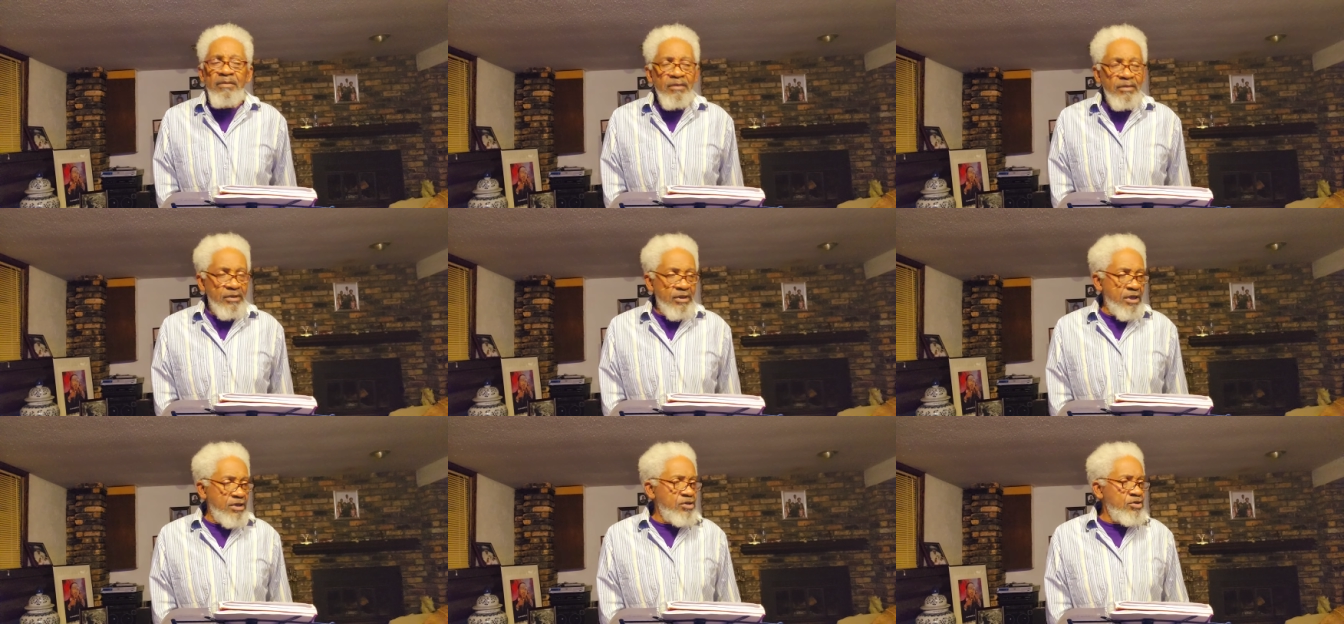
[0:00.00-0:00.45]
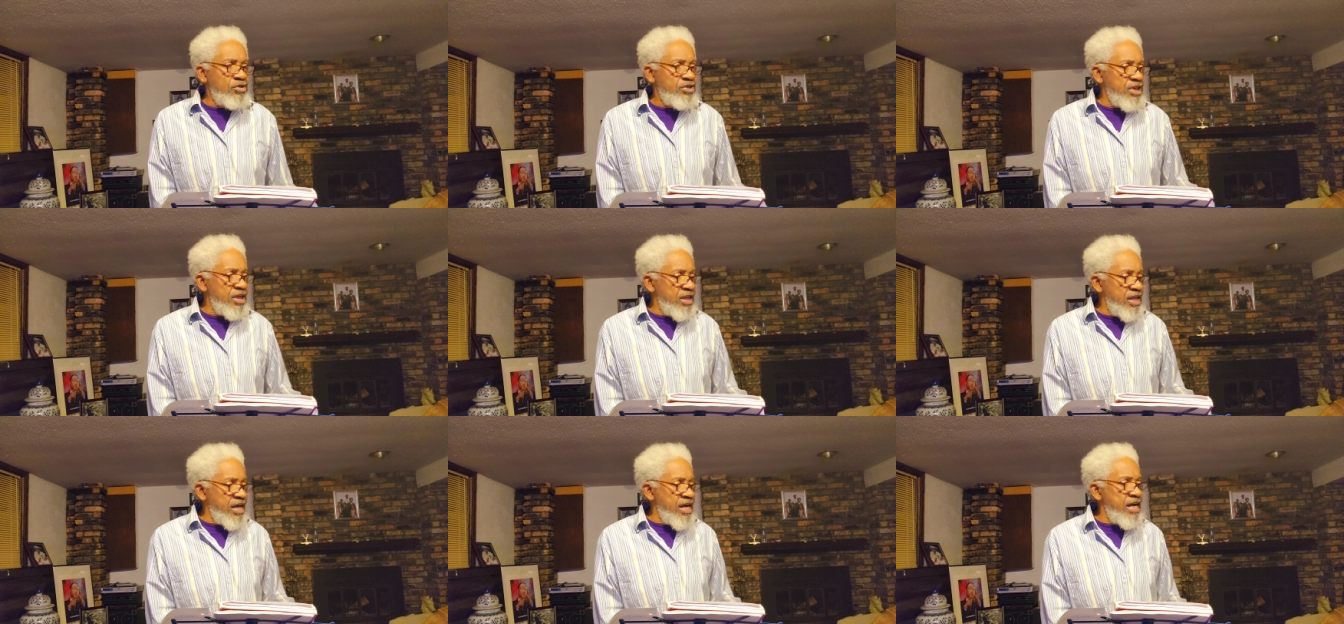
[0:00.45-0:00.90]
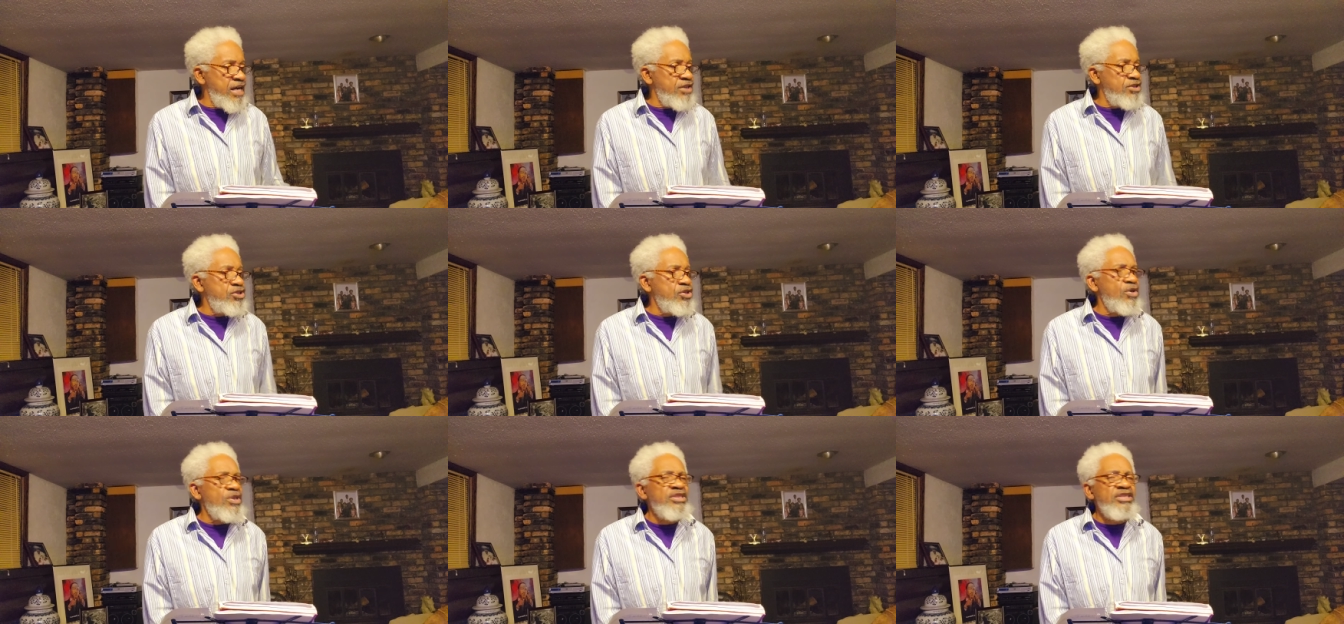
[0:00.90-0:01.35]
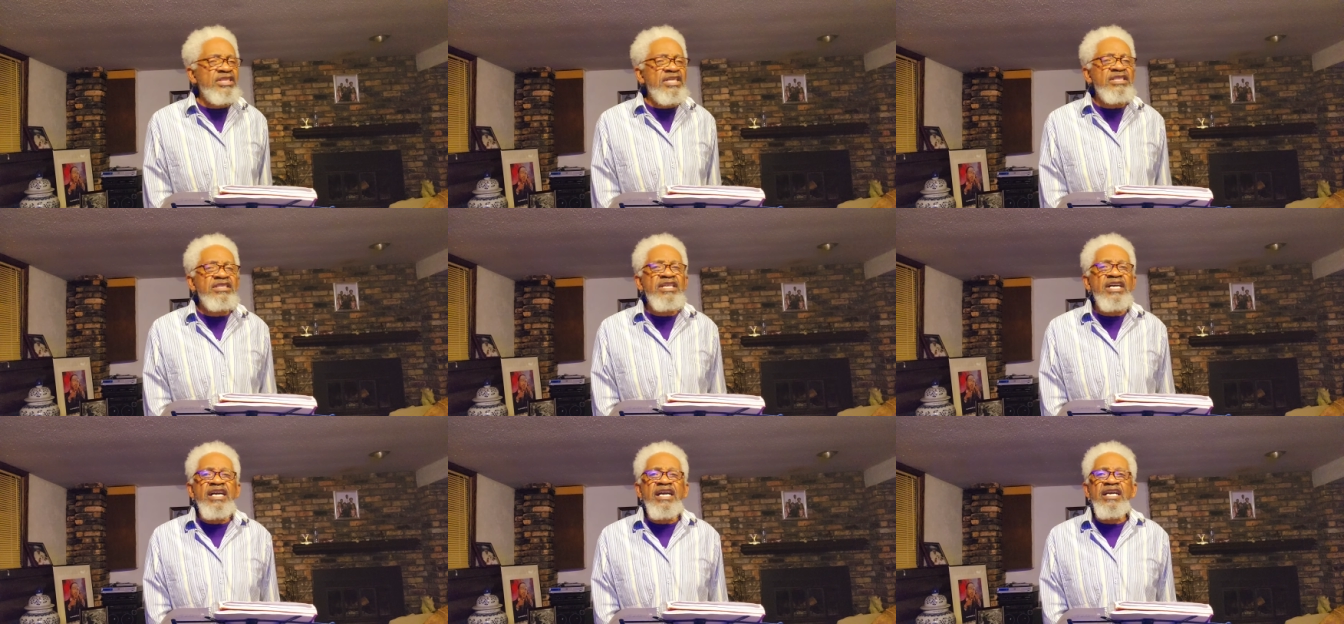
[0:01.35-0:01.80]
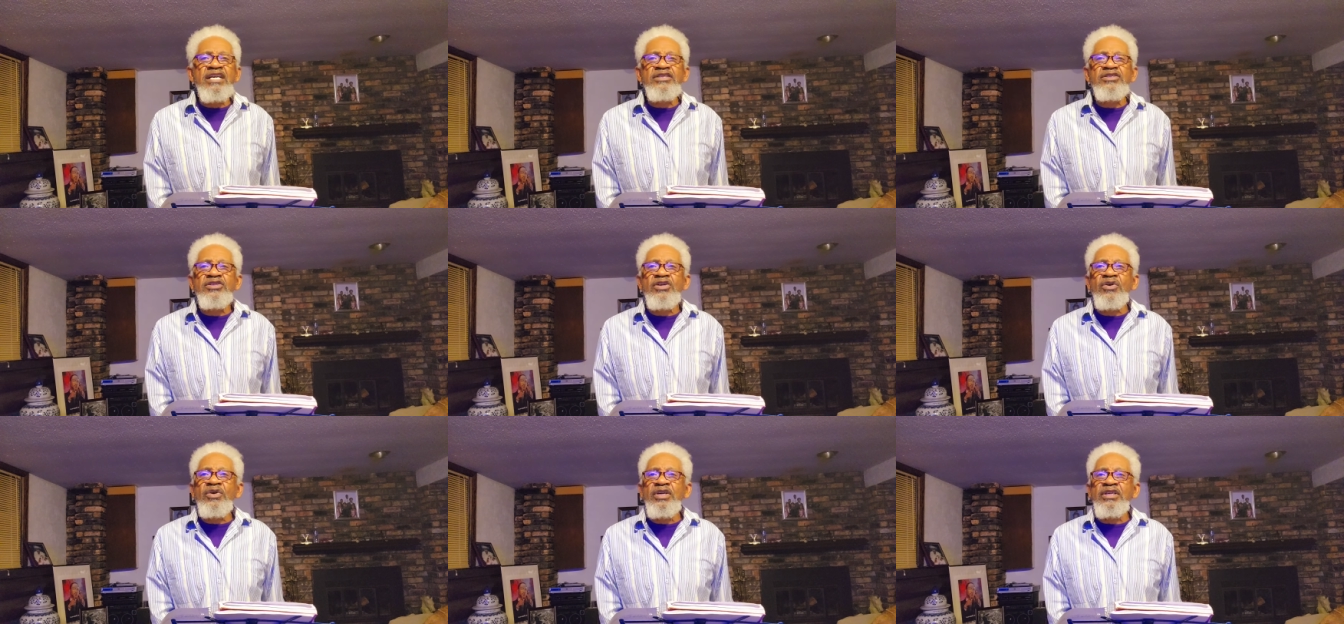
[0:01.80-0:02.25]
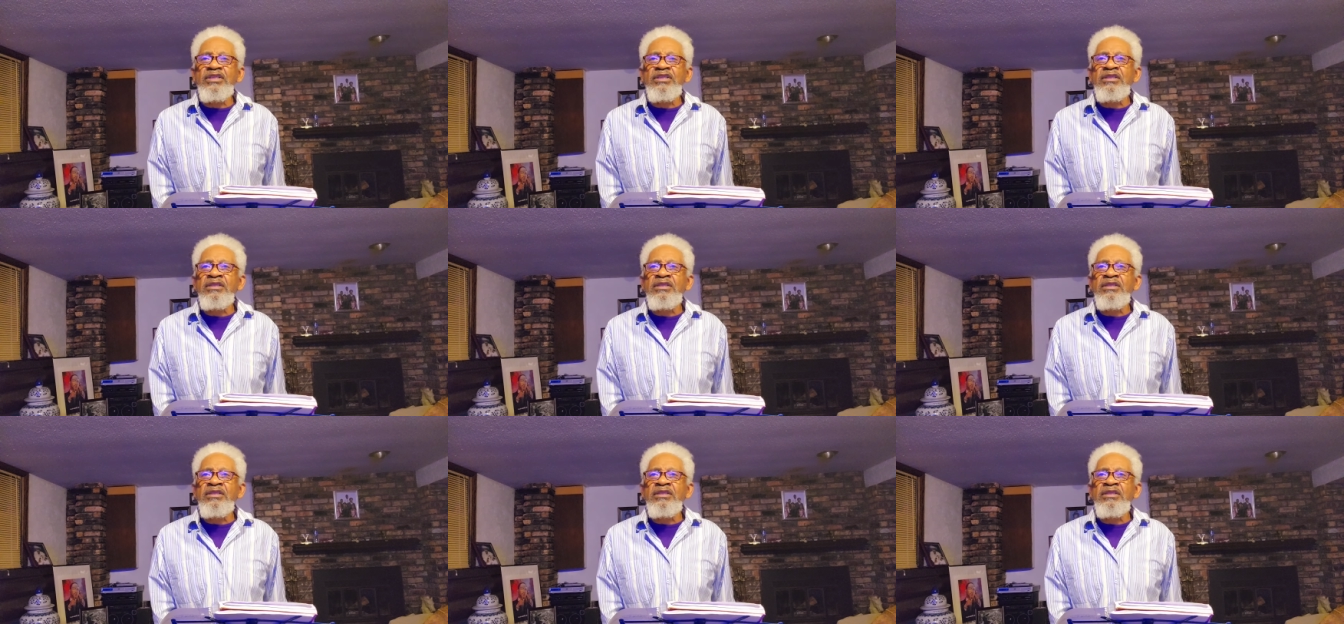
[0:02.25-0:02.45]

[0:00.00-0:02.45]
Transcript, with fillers: Now you say they had choice. Yes, they had choice.